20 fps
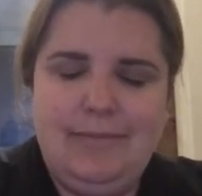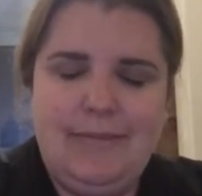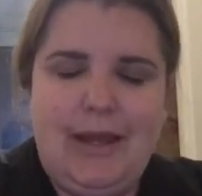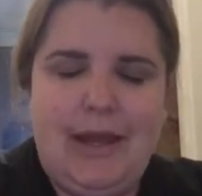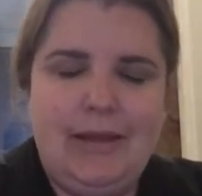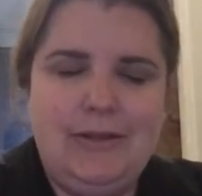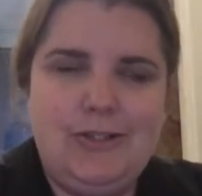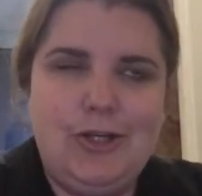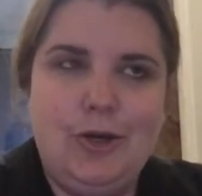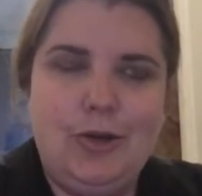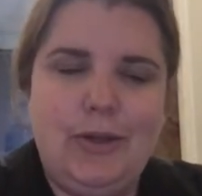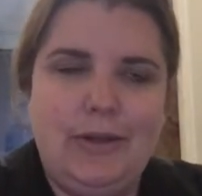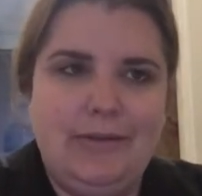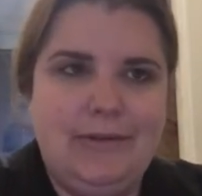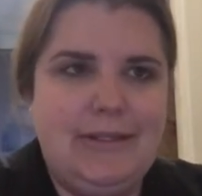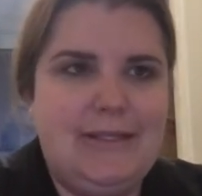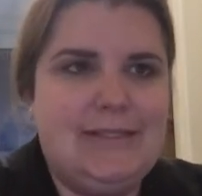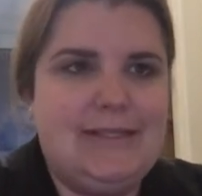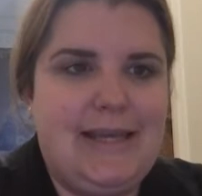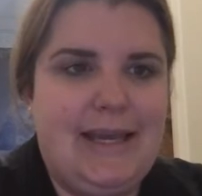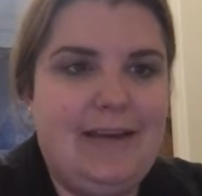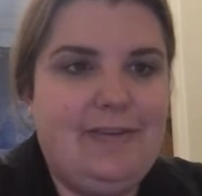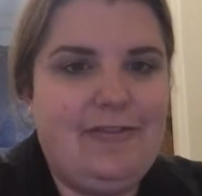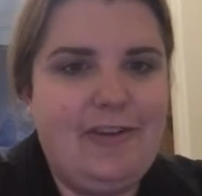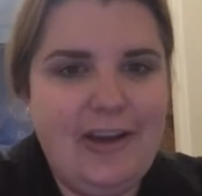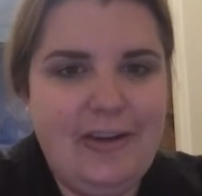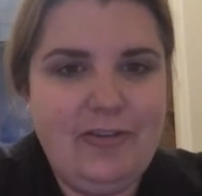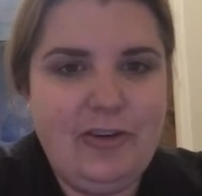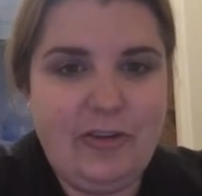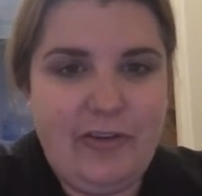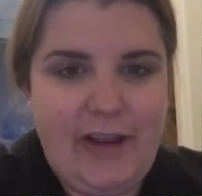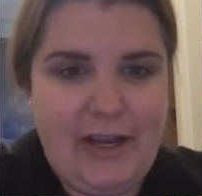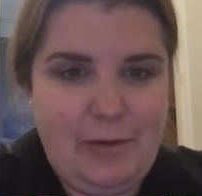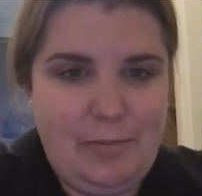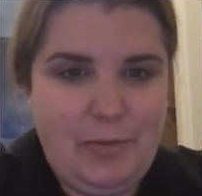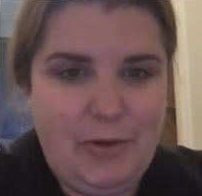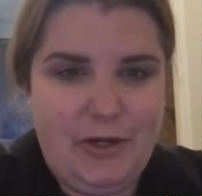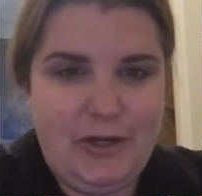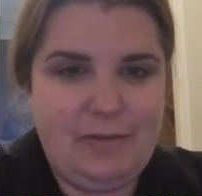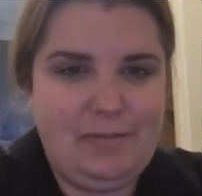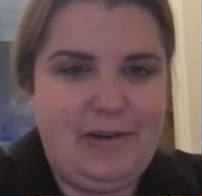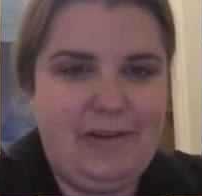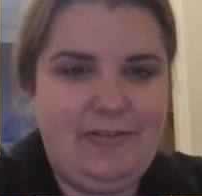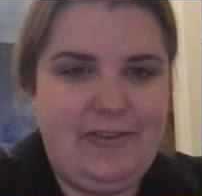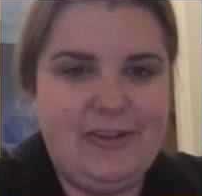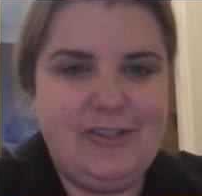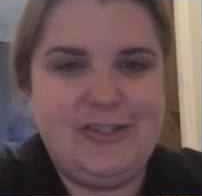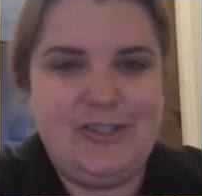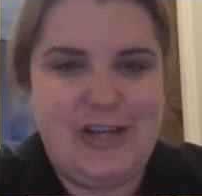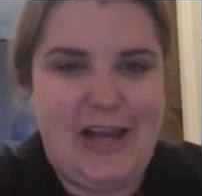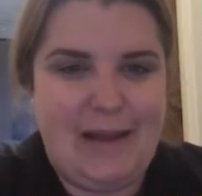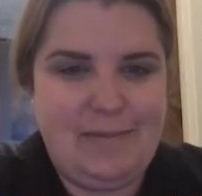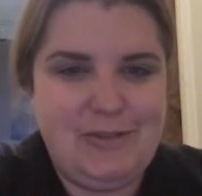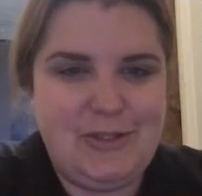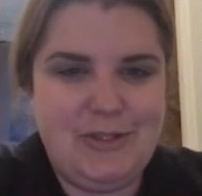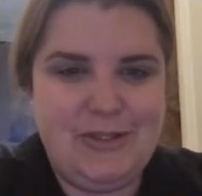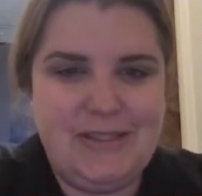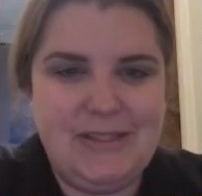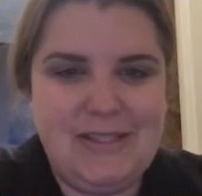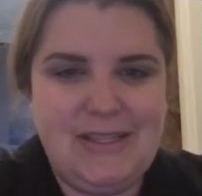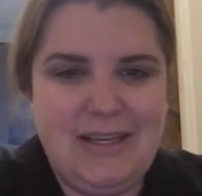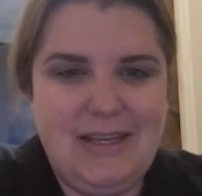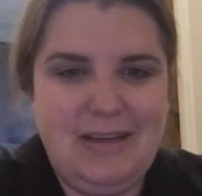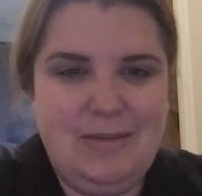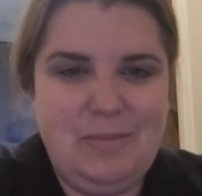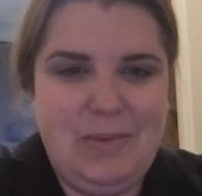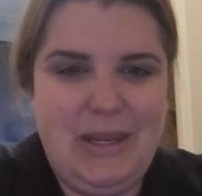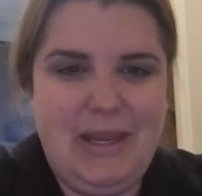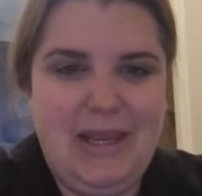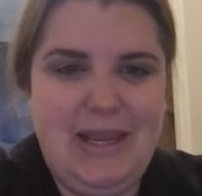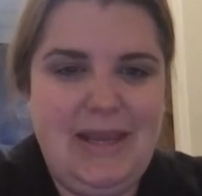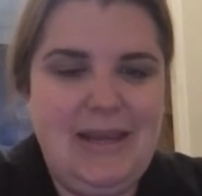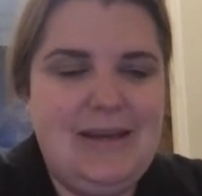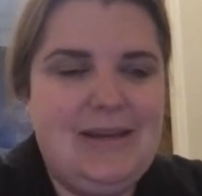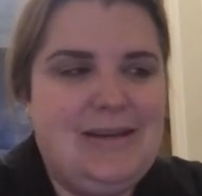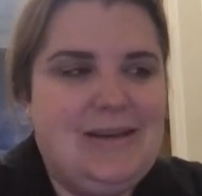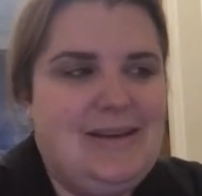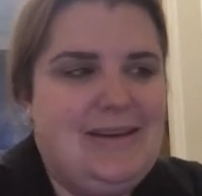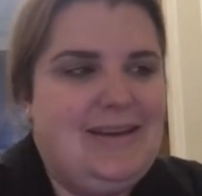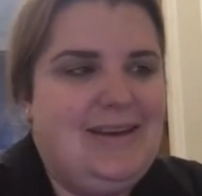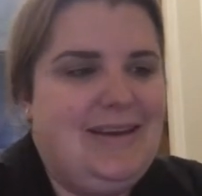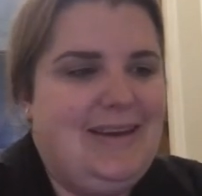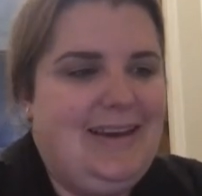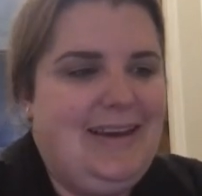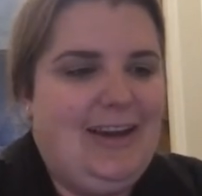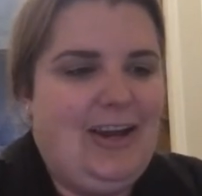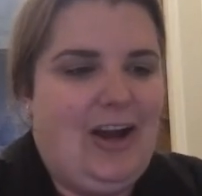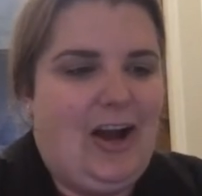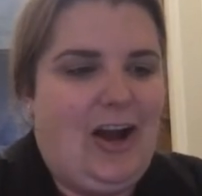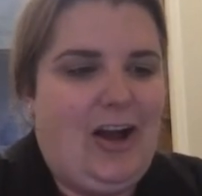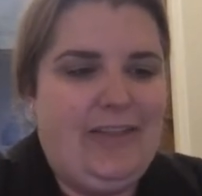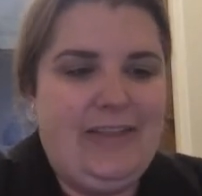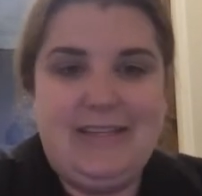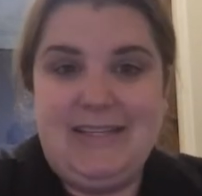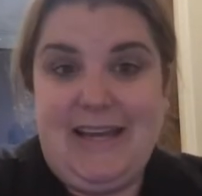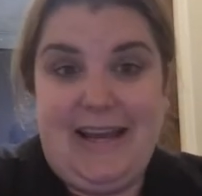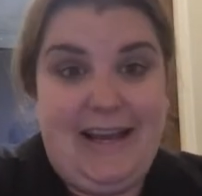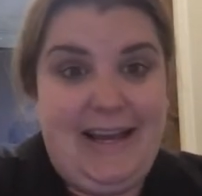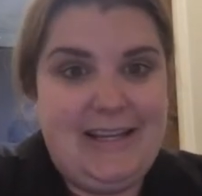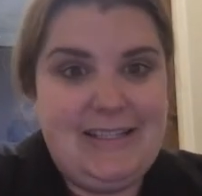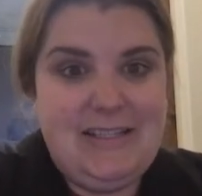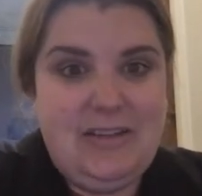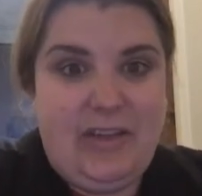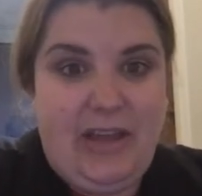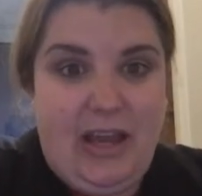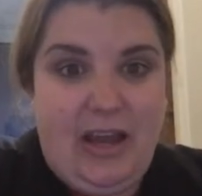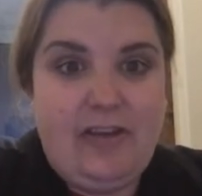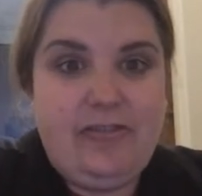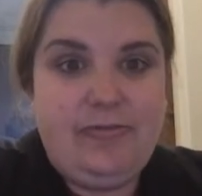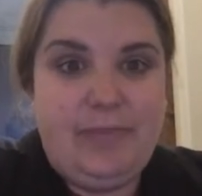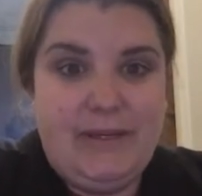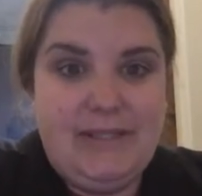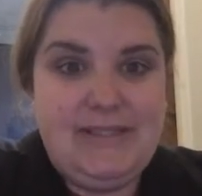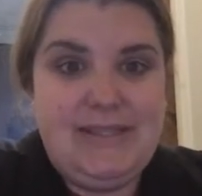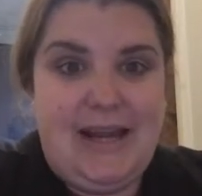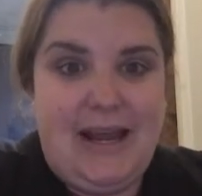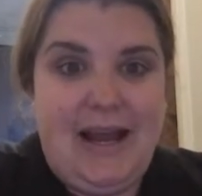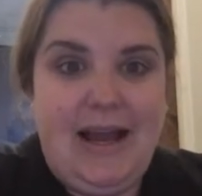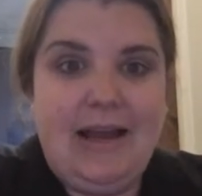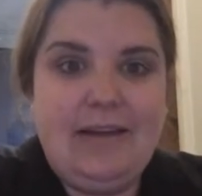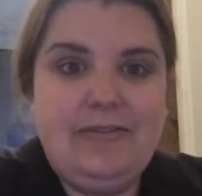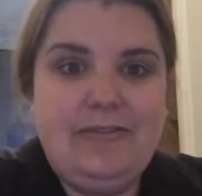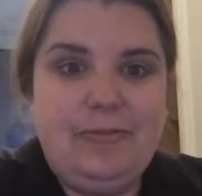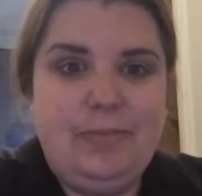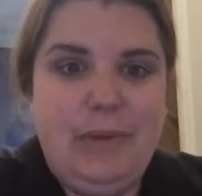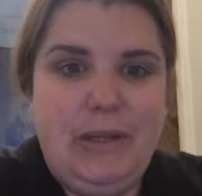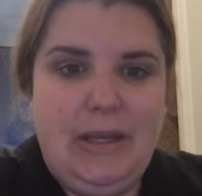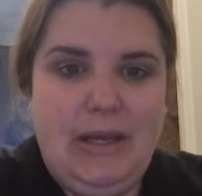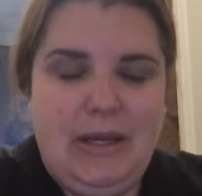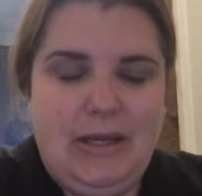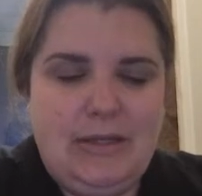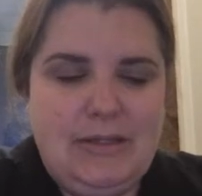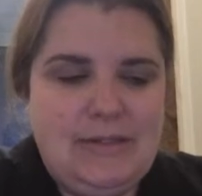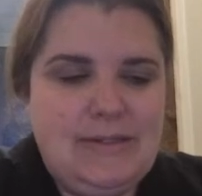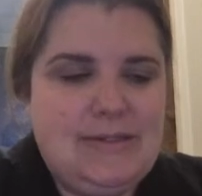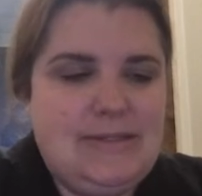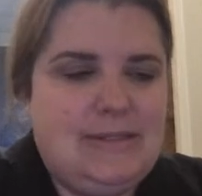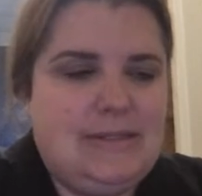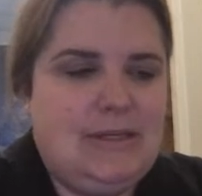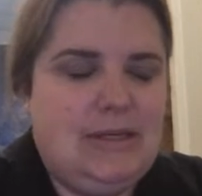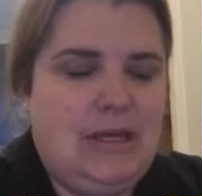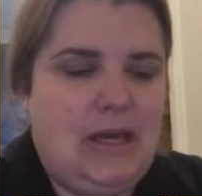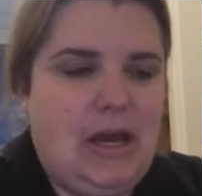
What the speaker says: I jokingly say if I ever write a book, my first chapter is going to be on the day I had to lay off my staff because